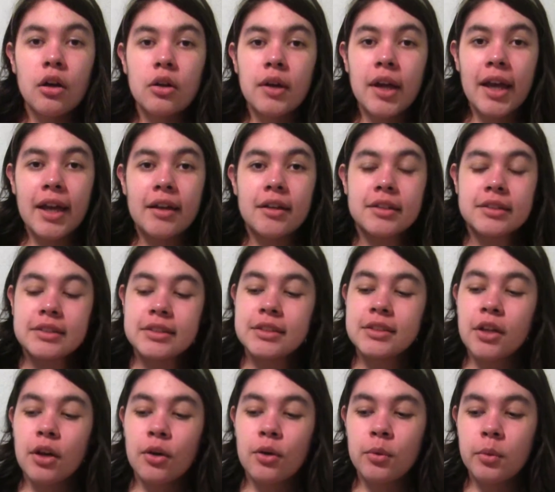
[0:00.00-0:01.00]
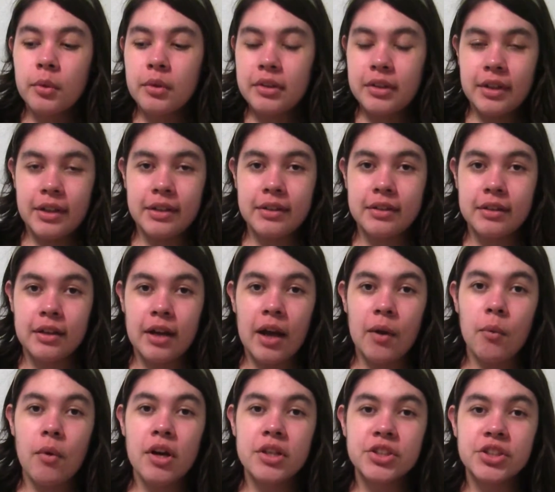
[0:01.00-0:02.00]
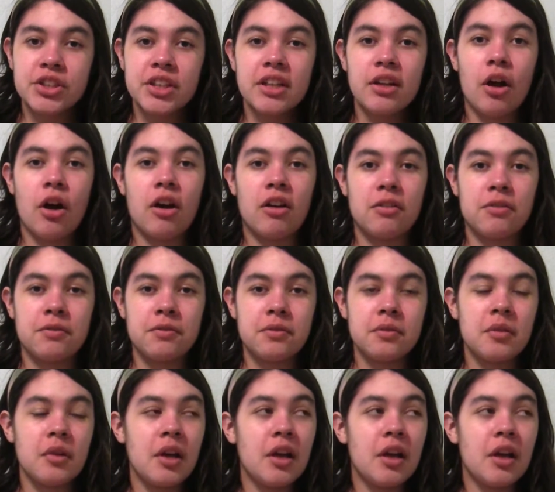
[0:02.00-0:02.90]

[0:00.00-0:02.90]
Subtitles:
Okay, so I washed it off.